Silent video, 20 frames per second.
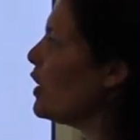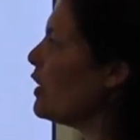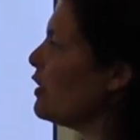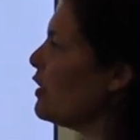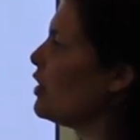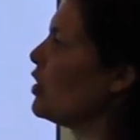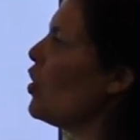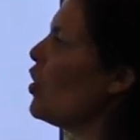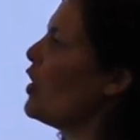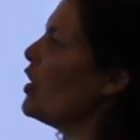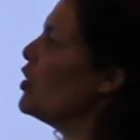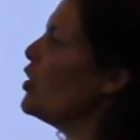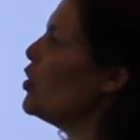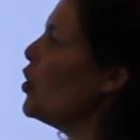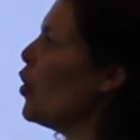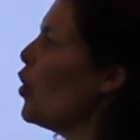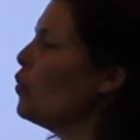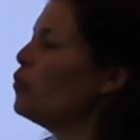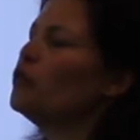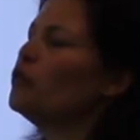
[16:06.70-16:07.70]
at the clock in
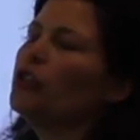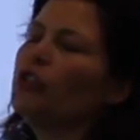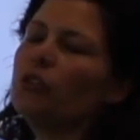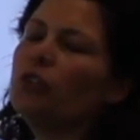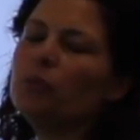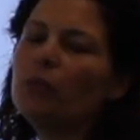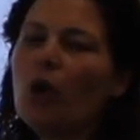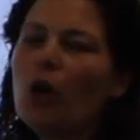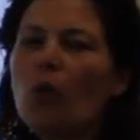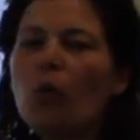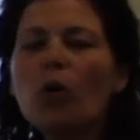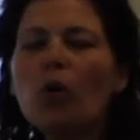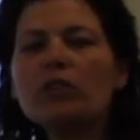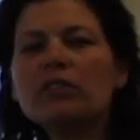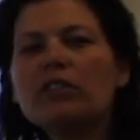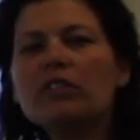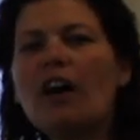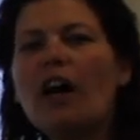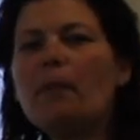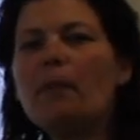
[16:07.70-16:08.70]
your room. What
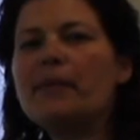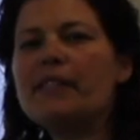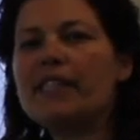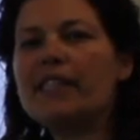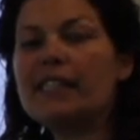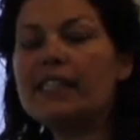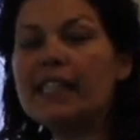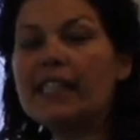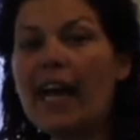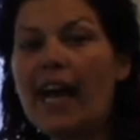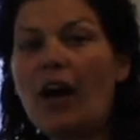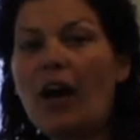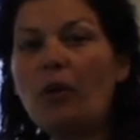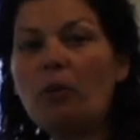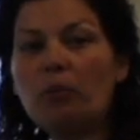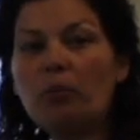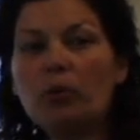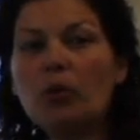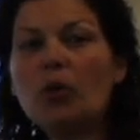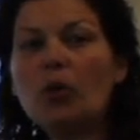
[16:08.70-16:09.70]
time is it now?
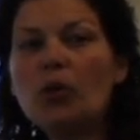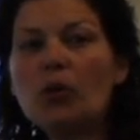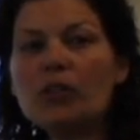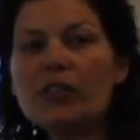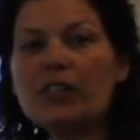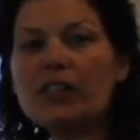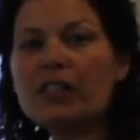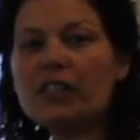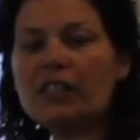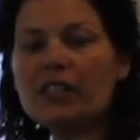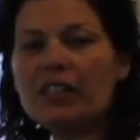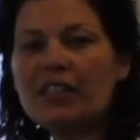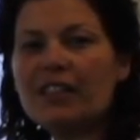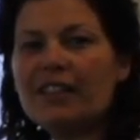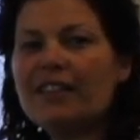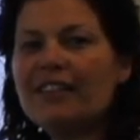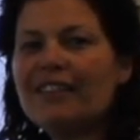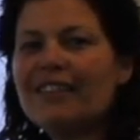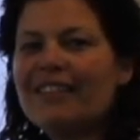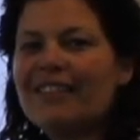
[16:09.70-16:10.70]
Pause
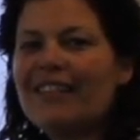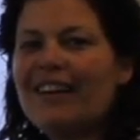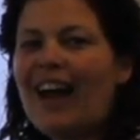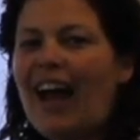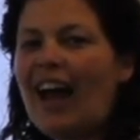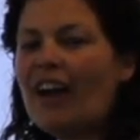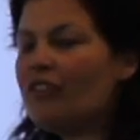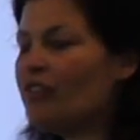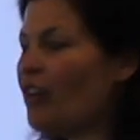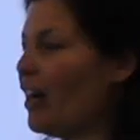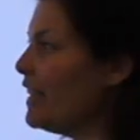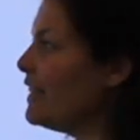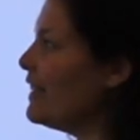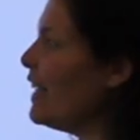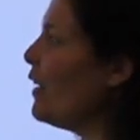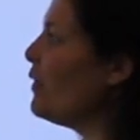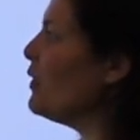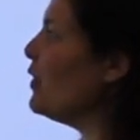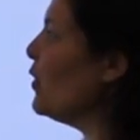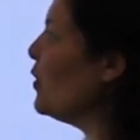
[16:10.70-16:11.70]
and write
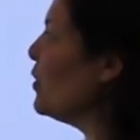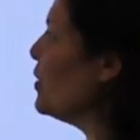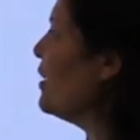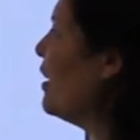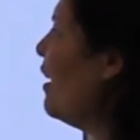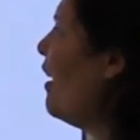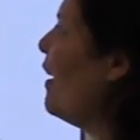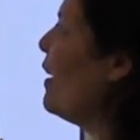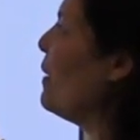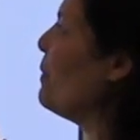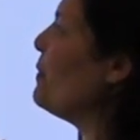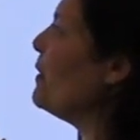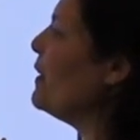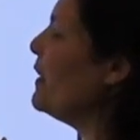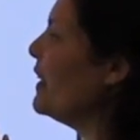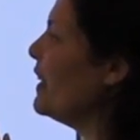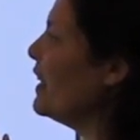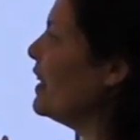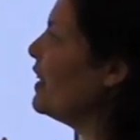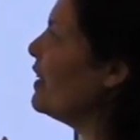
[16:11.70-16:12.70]
down your time.
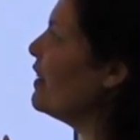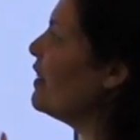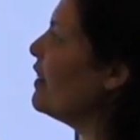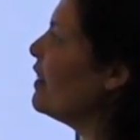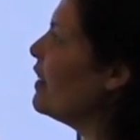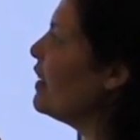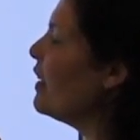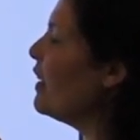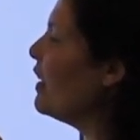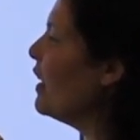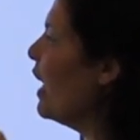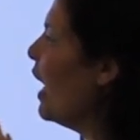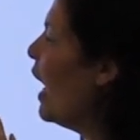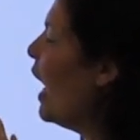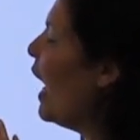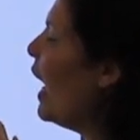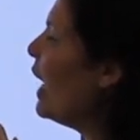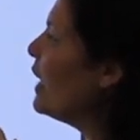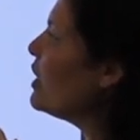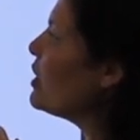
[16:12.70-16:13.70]

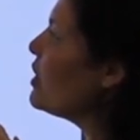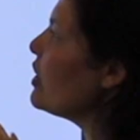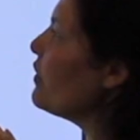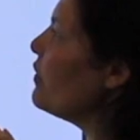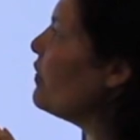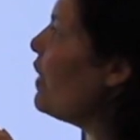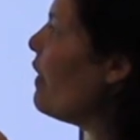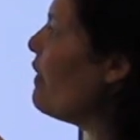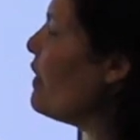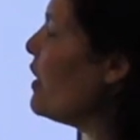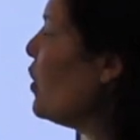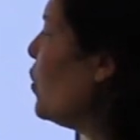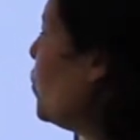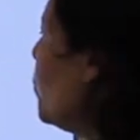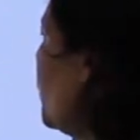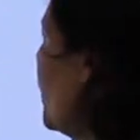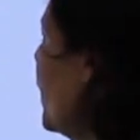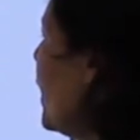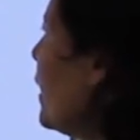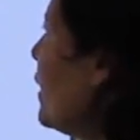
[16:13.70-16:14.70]
And just a very
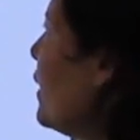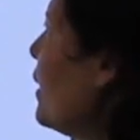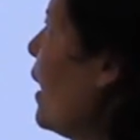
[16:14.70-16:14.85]
quick